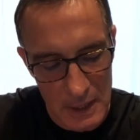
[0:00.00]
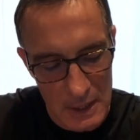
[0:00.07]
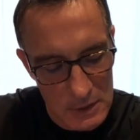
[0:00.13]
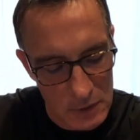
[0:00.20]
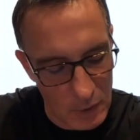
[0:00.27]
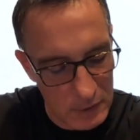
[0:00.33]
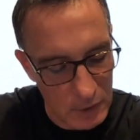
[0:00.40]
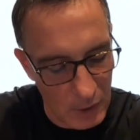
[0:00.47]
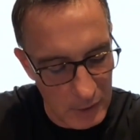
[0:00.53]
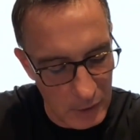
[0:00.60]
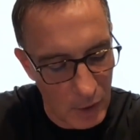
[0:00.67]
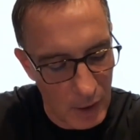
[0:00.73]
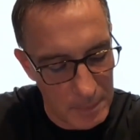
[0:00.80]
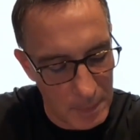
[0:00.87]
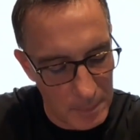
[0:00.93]
so I, you
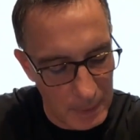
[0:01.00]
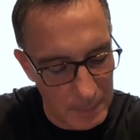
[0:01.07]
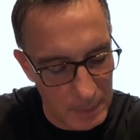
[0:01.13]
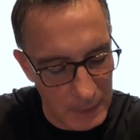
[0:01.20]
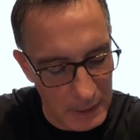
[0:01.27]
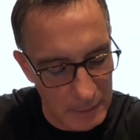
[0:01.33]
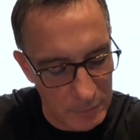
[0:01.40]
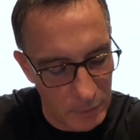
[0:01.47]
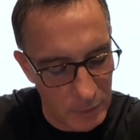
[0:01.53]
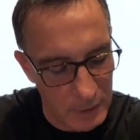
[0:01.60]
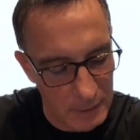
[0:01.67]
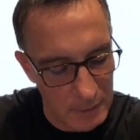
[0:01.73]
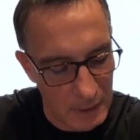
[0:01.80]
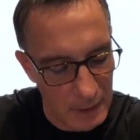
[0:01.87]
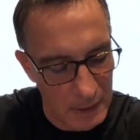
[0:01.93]
know, I'm a big believer
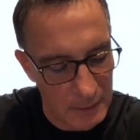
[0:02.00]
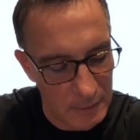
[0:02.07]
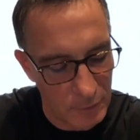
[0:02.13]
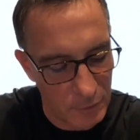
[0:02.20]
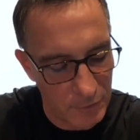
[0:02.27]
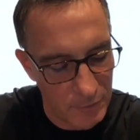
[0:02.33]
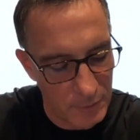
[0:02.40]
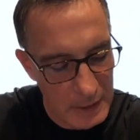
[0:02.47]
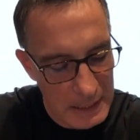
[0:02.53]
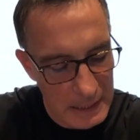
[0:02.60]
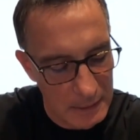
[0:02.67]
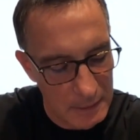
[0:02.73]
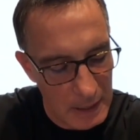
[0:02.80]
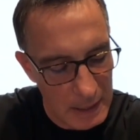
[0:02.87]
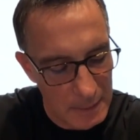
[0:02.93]
in in
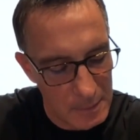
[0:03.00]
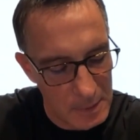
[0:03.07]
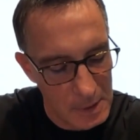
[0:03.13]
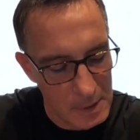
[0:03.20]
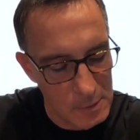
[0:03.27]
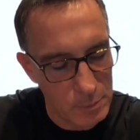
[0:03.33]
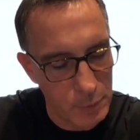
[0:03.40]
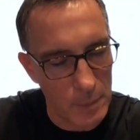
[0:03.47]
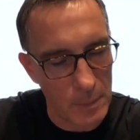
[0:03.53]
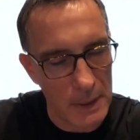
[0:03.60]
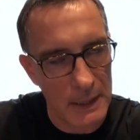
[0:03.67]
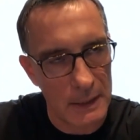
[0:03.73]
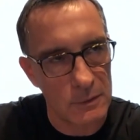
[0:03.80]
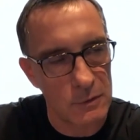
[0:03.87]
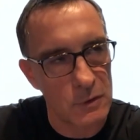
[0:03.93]
in
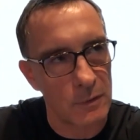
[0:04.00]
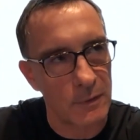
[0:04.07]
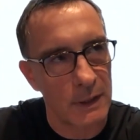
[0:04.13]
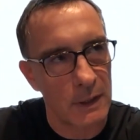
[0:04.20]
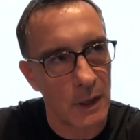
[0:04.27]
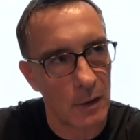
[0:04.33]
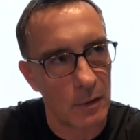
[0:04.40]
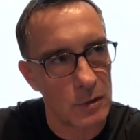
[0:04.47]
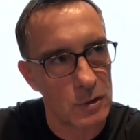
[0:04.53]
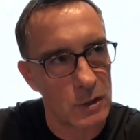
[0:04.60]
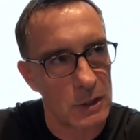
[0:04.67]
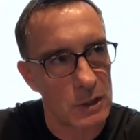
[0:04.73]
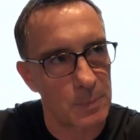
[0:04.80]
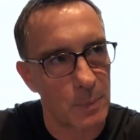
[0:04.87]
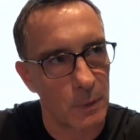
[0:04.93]
in sort of
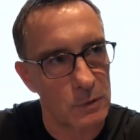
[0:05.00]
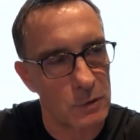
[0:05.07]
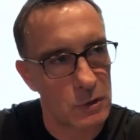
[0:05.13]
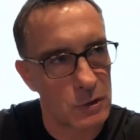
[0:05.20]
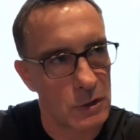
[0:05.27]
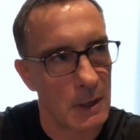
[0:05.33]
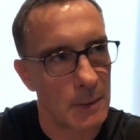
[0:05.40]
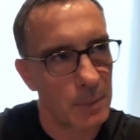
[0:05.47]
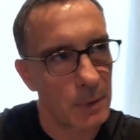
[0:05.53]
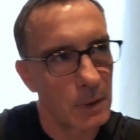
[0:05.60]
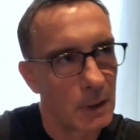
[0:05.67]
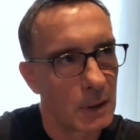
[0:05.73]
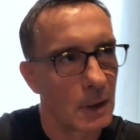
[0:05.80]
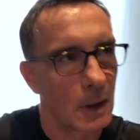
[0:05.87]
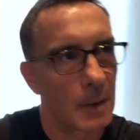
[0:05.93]
encouraging sponsorship
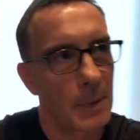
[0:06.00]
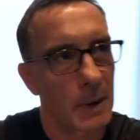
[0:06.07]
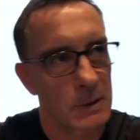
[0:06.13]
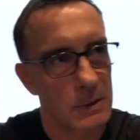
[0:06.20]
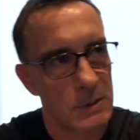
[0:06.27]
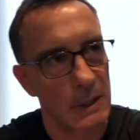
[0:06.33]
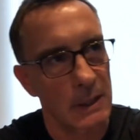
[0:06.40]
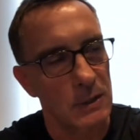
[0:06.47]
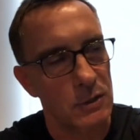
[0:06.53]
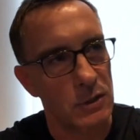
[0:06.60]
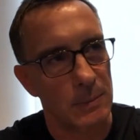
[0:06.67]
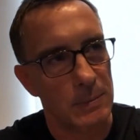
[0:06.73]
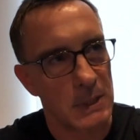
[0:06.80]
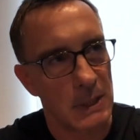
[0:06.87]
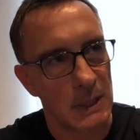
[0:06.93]
amongst
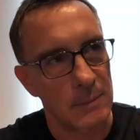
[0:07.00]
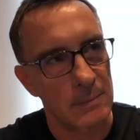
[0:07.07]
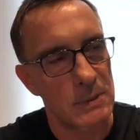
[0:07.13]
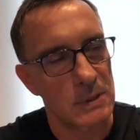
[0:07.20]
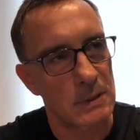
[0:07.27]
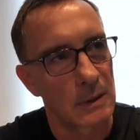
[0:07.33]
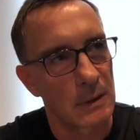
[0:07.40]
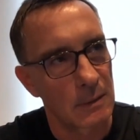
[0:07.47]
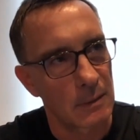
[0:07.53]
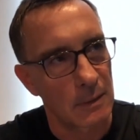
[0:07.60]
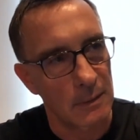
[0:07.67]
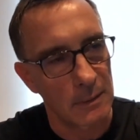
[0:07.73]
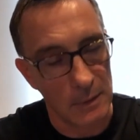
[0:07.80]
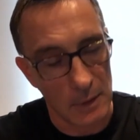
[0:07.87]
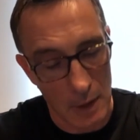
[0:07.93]
leadership teams.
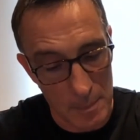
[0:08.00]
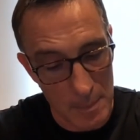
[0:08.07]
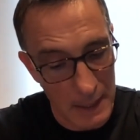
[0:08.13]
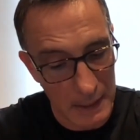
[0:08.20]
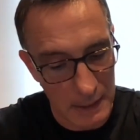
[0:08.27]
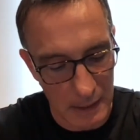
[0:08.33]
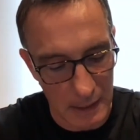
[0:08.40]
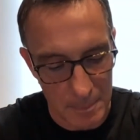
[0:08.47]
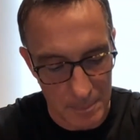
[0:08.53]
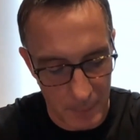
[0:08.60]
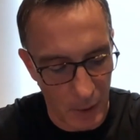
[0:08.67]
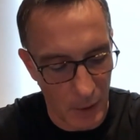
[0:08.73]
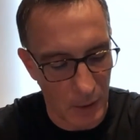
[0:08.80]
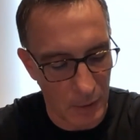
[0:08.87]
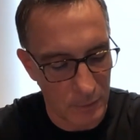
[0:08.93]
You know, making it
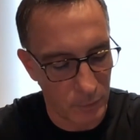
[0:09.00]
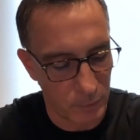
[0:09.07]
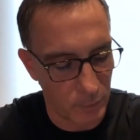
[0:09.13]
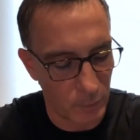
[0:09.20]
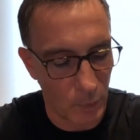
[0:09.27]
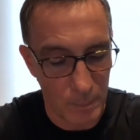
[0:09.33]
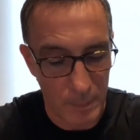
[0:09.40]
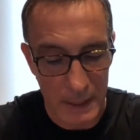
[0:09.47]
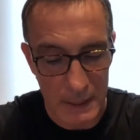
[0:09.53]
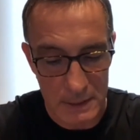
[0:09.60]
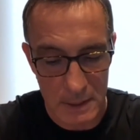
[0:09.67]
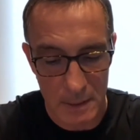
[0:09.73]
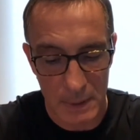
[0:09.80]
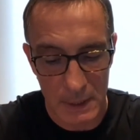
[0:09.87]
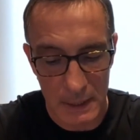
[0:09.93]
part of what makes
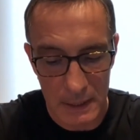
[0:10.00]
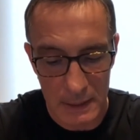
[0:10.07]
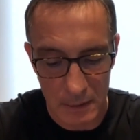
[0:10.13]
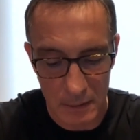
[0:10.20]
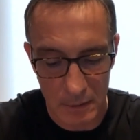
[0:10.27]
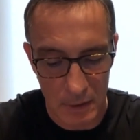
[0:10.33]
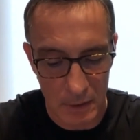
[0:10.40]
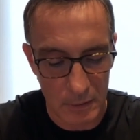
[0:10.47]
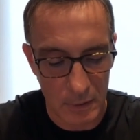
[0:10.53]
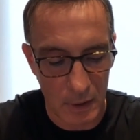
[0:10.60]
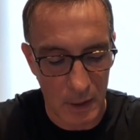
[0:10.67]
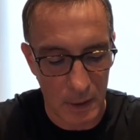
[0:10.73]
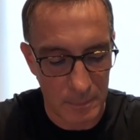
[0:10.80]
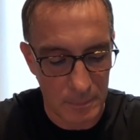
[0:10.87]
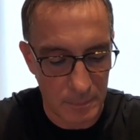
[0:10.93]
them a leader.
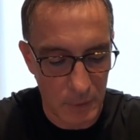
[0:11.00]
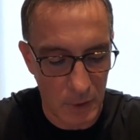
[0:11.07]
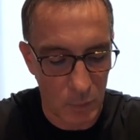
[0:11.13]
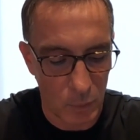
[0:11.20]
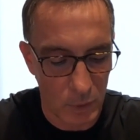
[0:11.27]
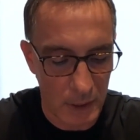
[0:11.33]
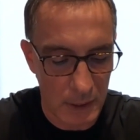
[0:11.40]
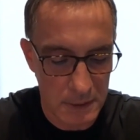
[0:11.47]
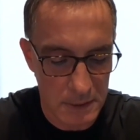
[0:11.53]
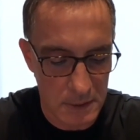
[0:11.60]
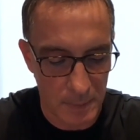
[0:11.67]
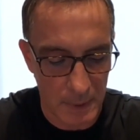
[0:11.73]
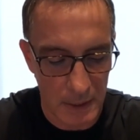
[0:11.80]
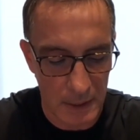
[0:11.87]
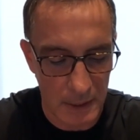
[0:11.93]
Um, you know, what it is to
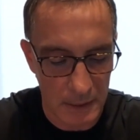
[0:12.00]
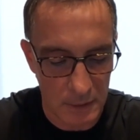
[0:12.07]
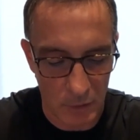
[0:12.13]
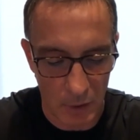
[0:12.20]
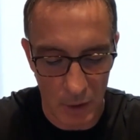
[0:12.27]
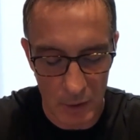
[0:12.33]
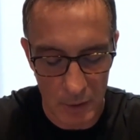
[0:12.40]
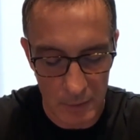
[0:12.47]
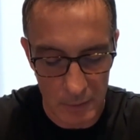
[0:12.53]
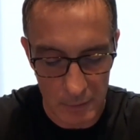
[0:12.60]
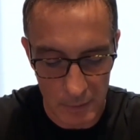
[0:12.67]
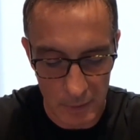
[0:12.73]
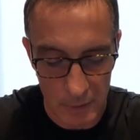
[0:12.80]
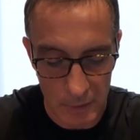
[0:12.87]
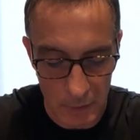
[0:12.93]
be a leader
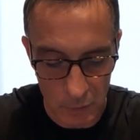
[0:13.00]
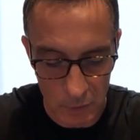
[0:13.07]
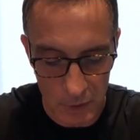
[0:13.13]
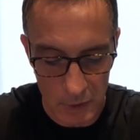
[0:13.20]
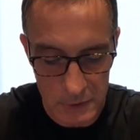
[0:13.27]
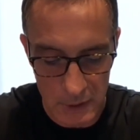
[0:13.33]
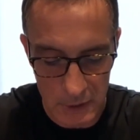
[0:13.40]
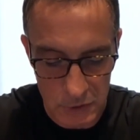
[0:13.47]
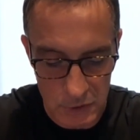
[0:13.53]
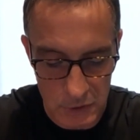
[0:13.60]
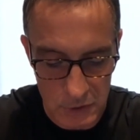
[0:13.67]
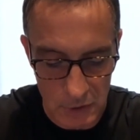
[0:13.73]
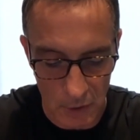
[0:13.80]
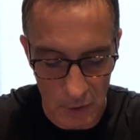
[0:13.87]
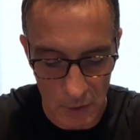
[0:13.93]
at, at the
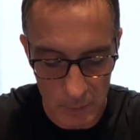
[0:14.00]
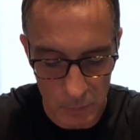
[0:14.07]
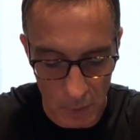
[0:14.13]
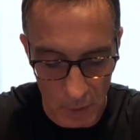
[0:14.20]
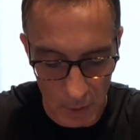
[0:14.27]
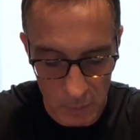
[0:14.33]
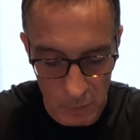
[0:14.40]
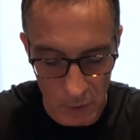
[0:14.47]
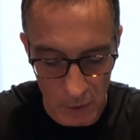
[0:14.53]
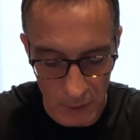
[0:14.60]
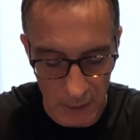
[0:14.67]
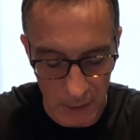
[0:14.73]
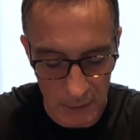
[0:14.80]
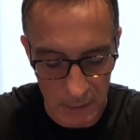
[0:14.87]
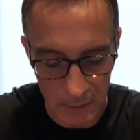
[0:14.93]
organisations I, I
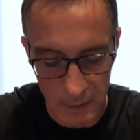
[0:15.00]
work in,